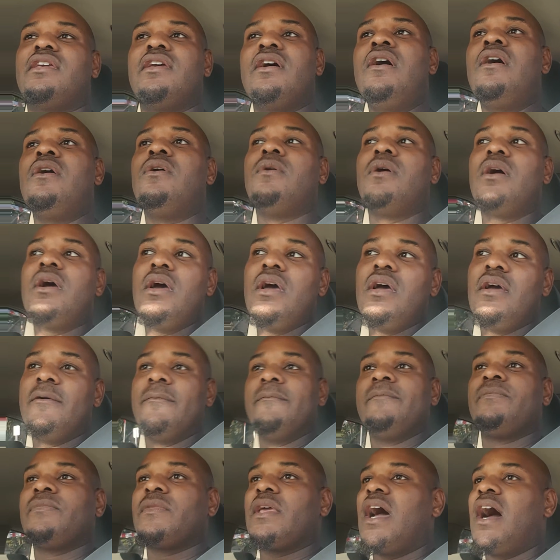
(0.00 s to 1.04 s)
yo,
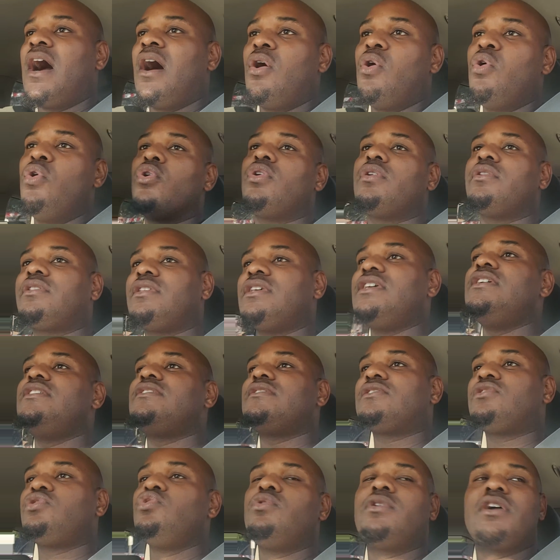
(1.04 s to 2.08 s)
I ordered these
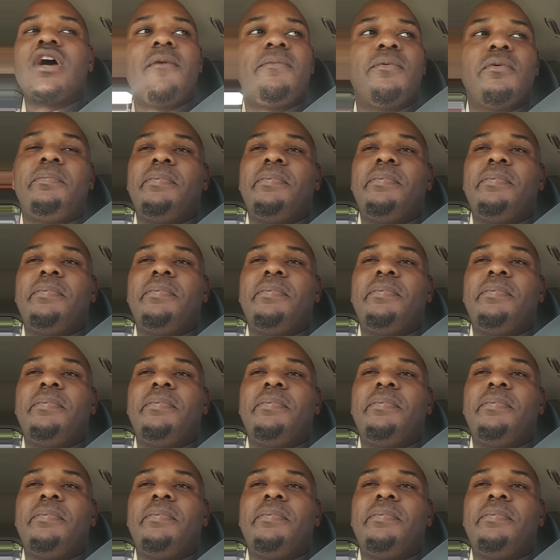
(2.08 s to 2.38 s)
2 couple